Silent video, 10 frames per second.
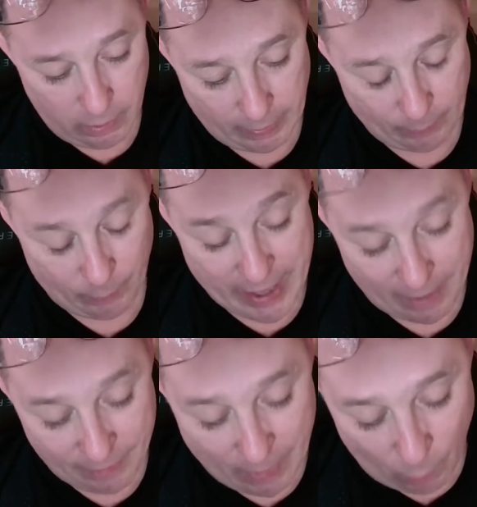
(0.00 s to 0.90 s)
Like, we
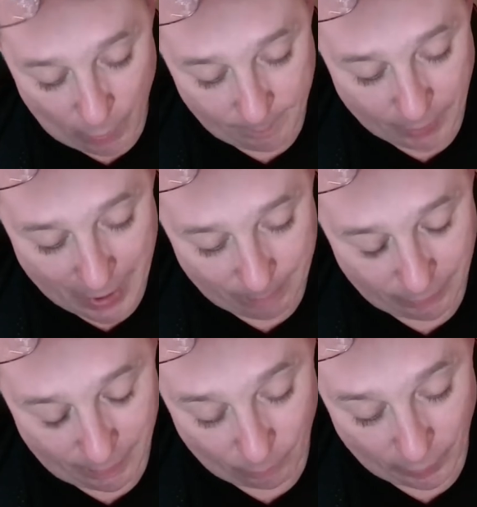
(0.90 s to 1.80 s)
had that one
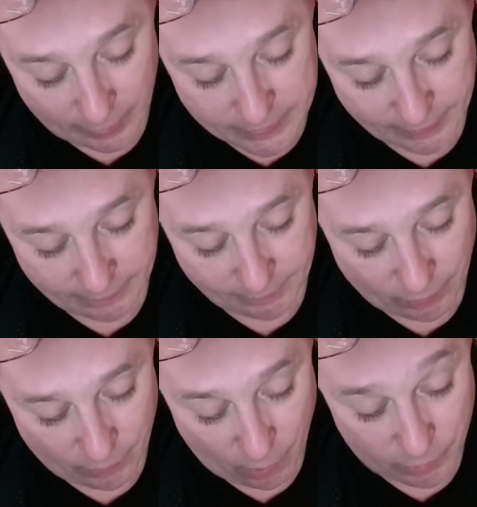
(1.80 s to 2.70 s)
problem where it didn't, the
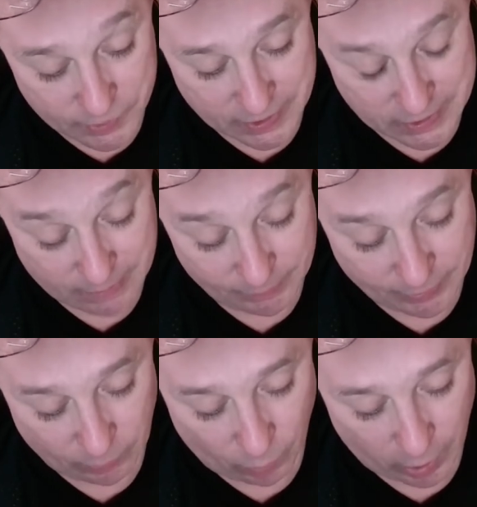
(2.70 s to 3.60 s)
whole system
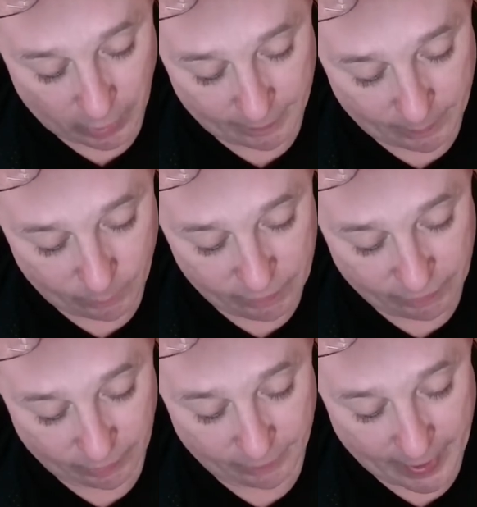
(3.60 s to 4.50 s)
didn't work, and then we
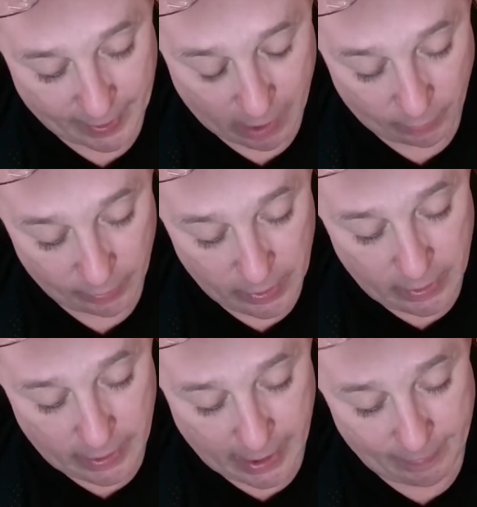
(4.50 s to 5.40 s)
figured that out,
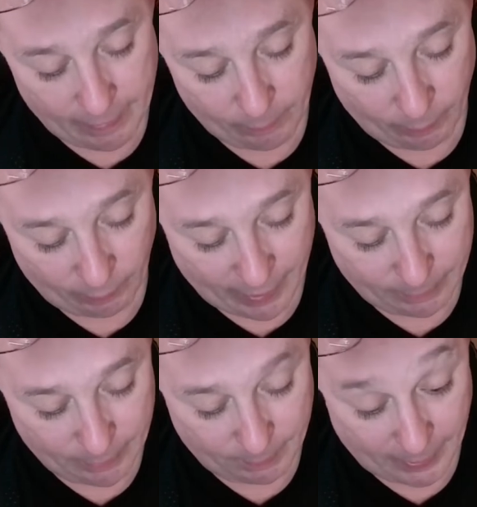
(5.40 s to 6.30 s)
and then we were
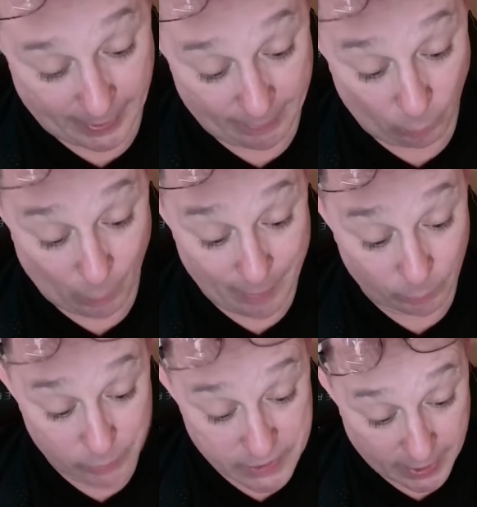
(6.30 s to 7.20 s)
able to play. And the weather
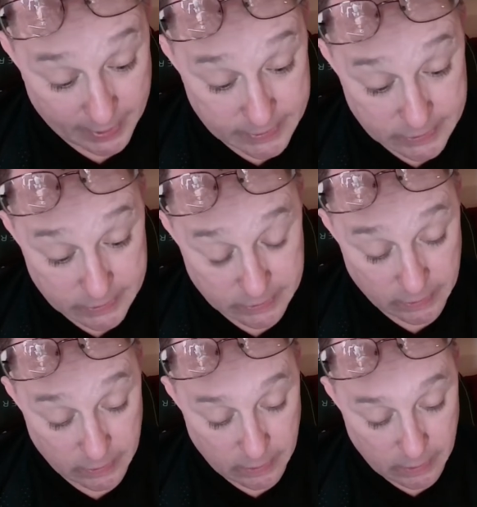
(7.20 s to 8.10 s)
was nice.